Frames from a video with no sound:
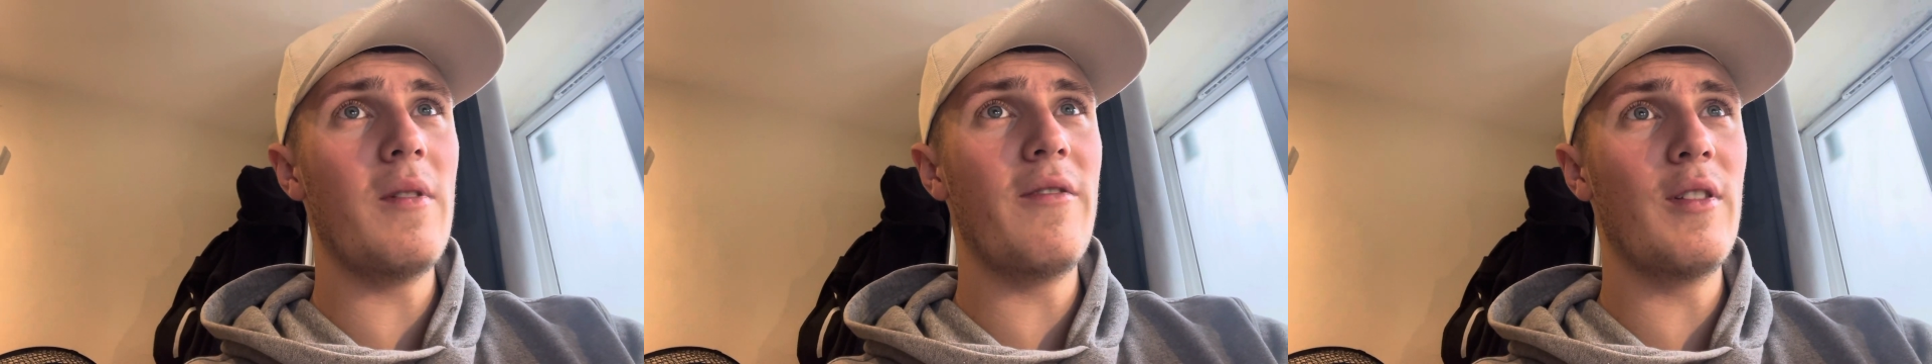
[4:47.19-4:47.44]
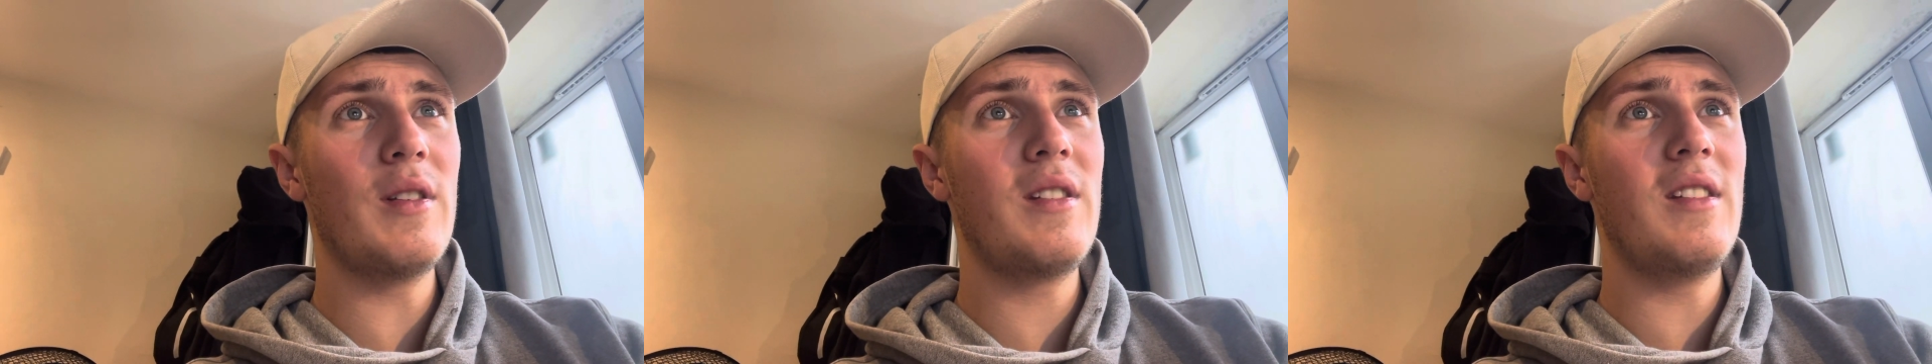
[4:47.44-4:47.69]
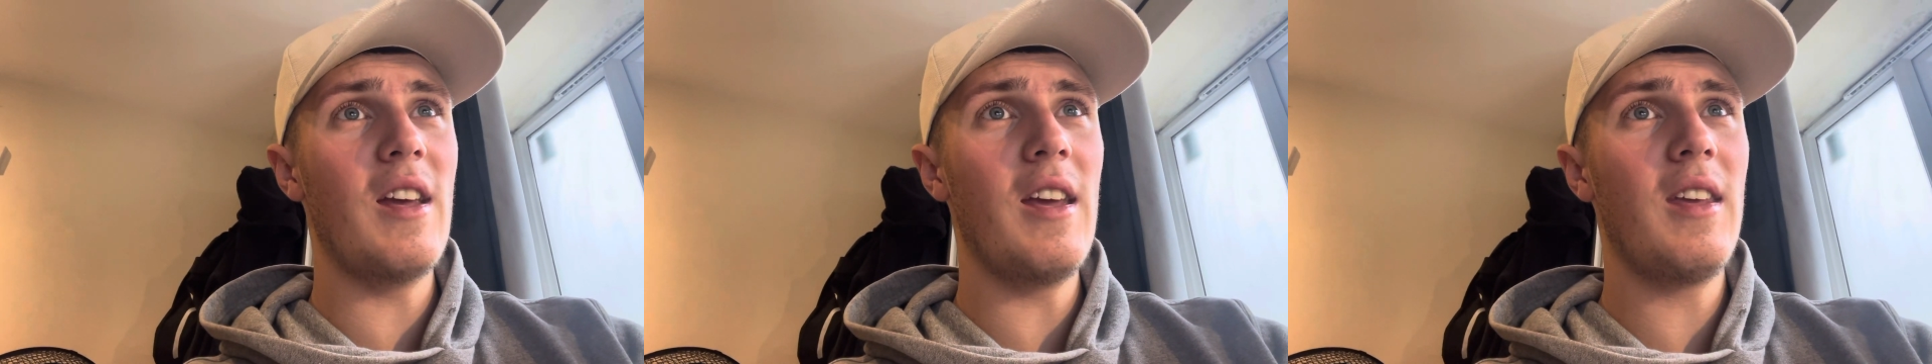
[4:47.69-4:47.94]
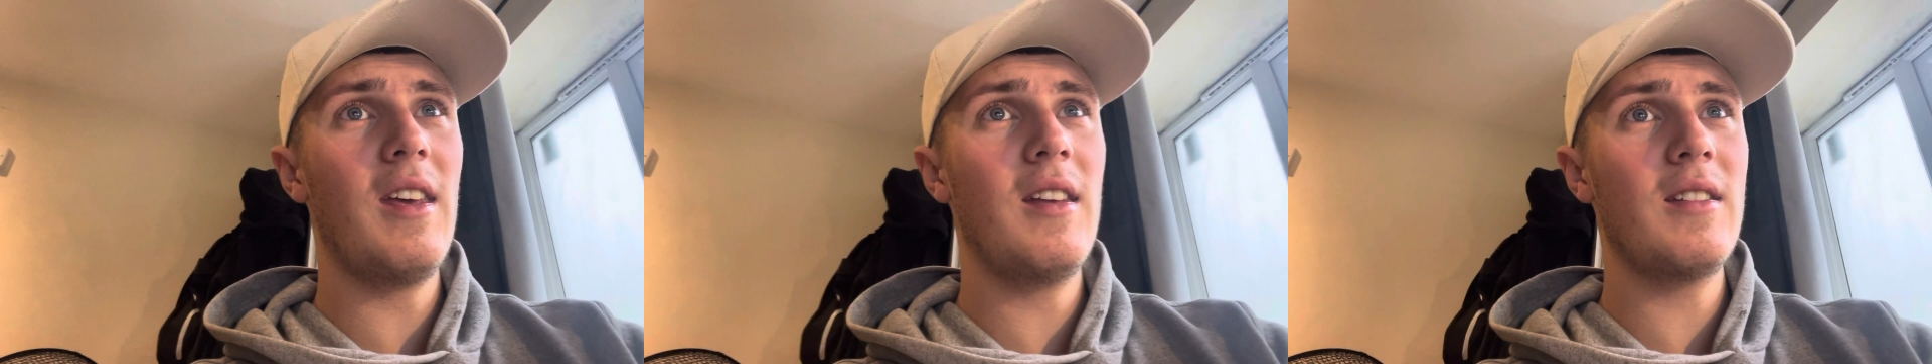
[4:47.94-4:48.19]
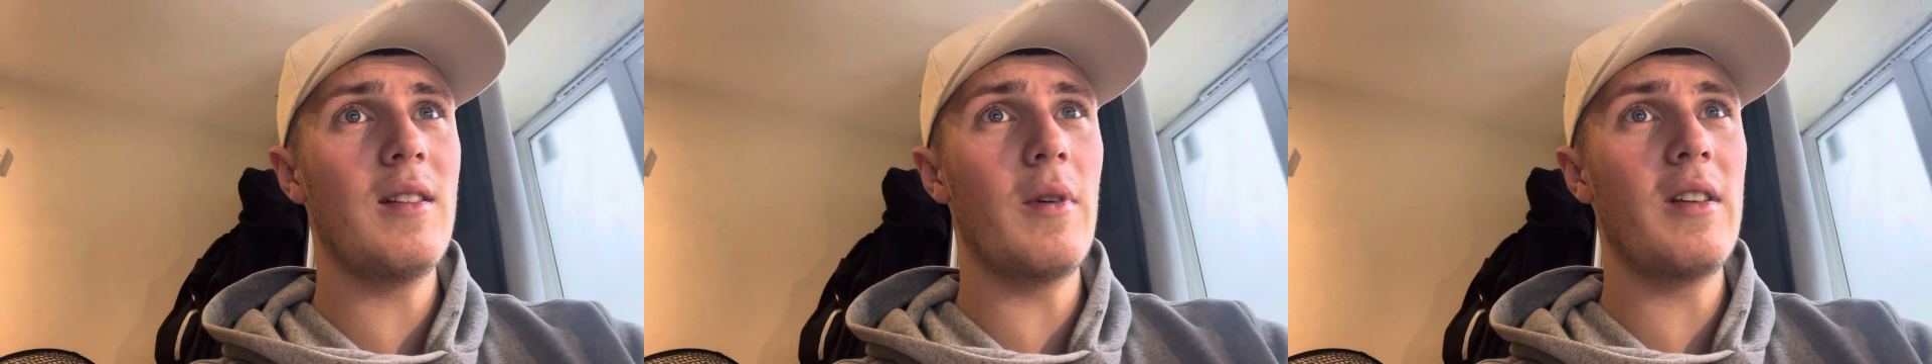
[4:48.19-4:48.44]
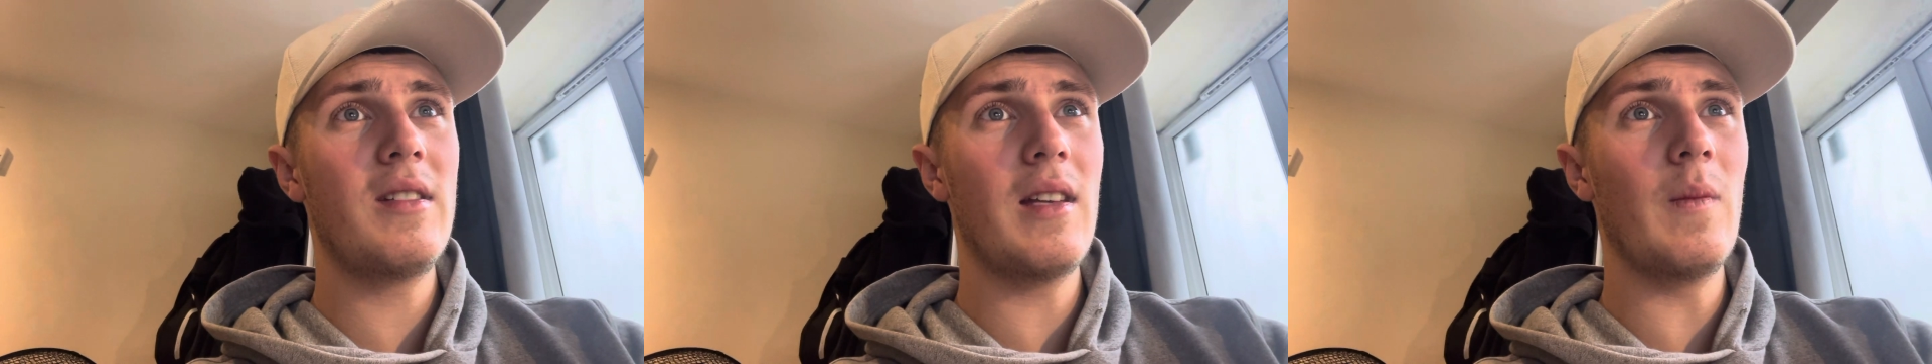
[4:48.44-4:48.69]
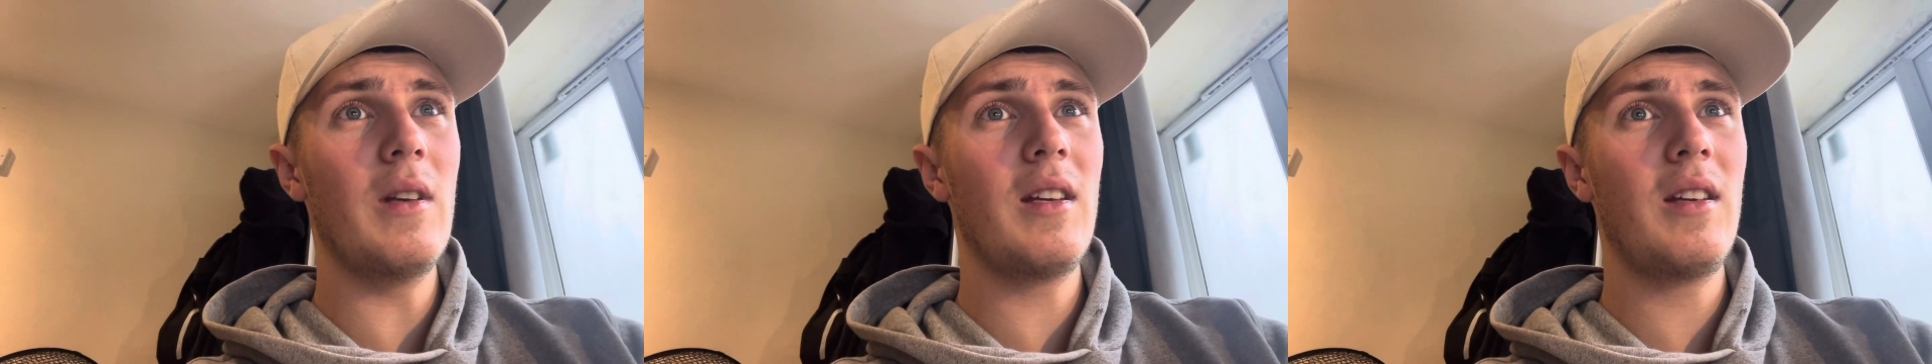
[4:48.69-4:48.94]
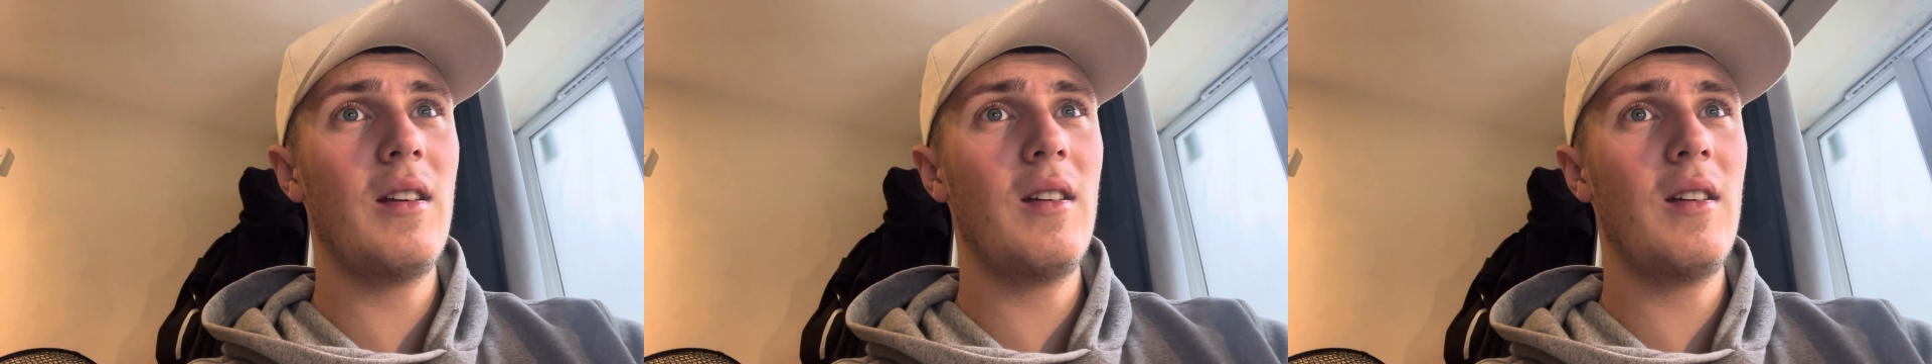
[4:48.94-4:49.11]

me feel sick to my stomach.